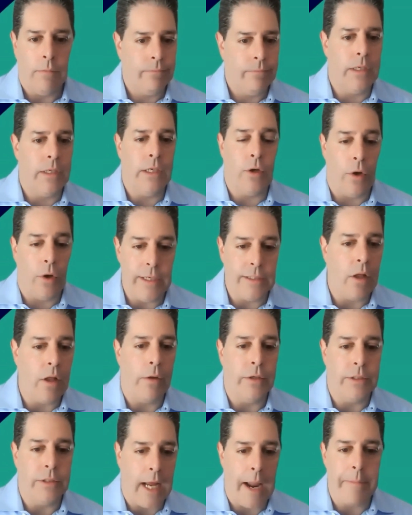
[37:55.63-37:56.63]
the attorneys
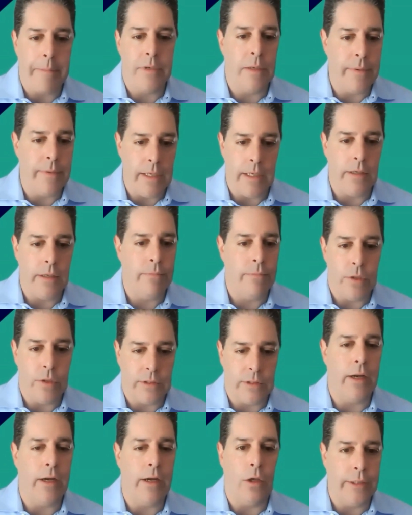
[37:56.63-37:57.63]
all the time to be
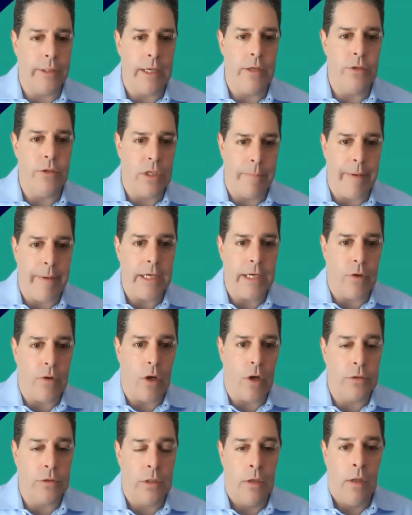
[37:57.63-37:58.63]
sitting all day using Page
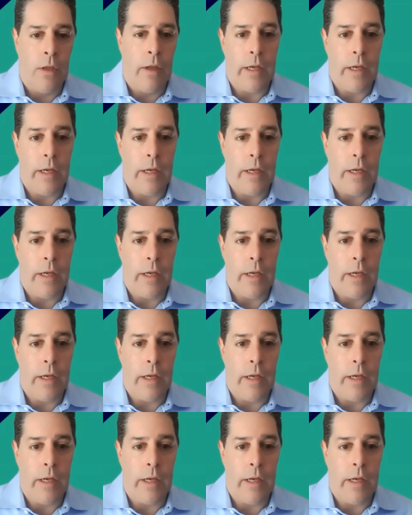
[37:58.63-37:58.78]
Vault.